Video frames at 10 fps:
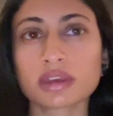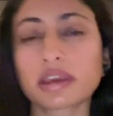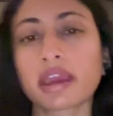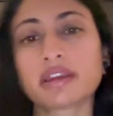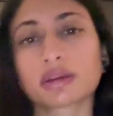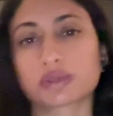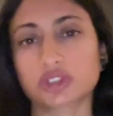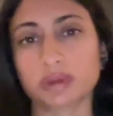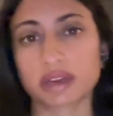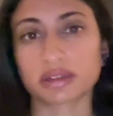gaining
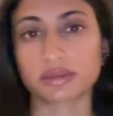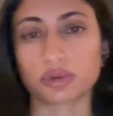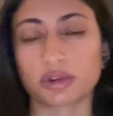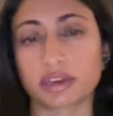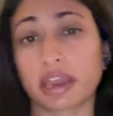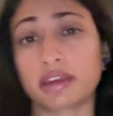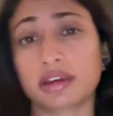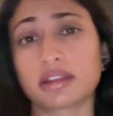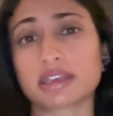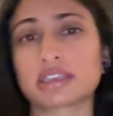perspective or
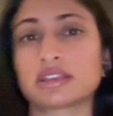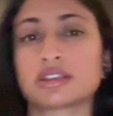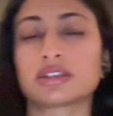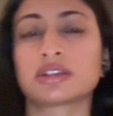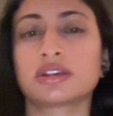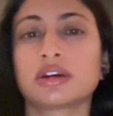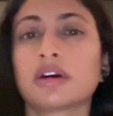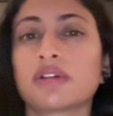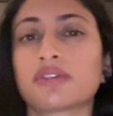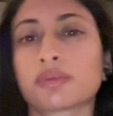gaining lessons
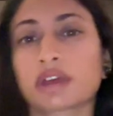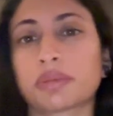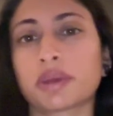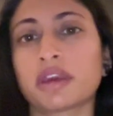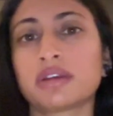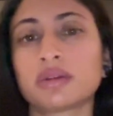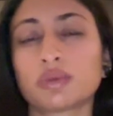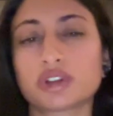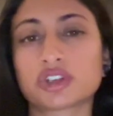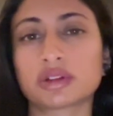from that pain,
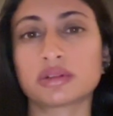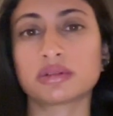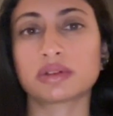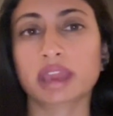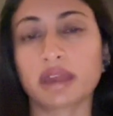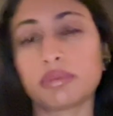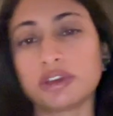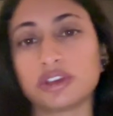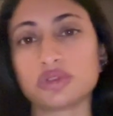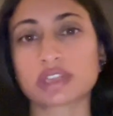which can be
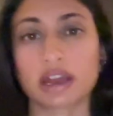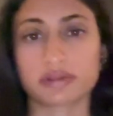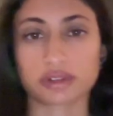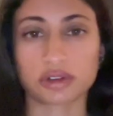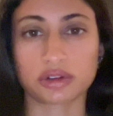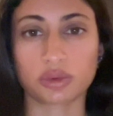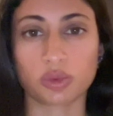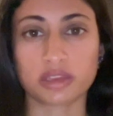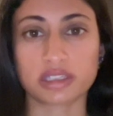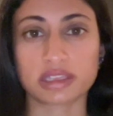used after,
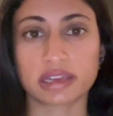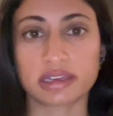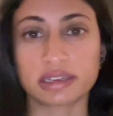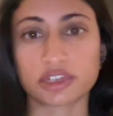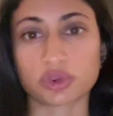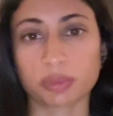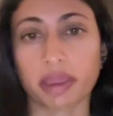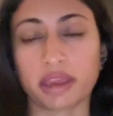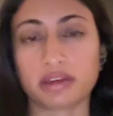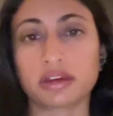once that initial
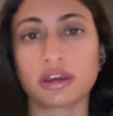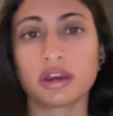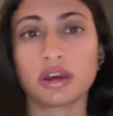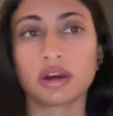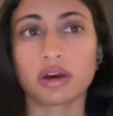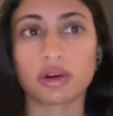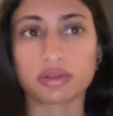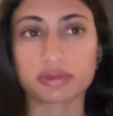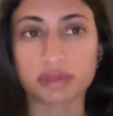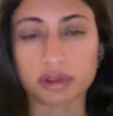pain
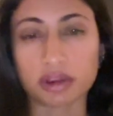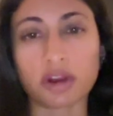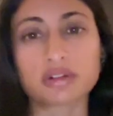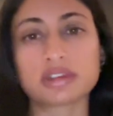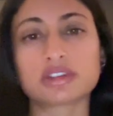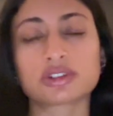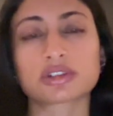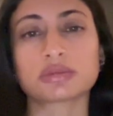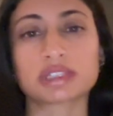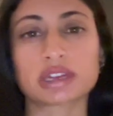of the current
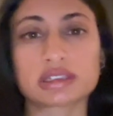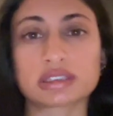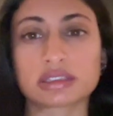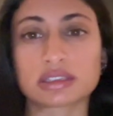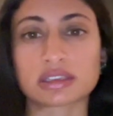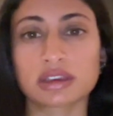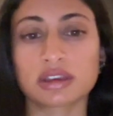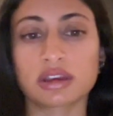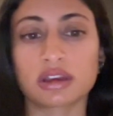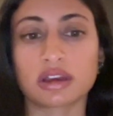circumstances,
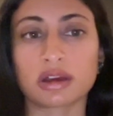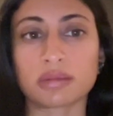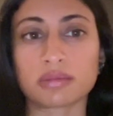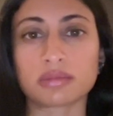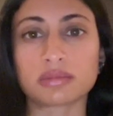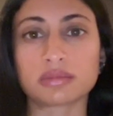um,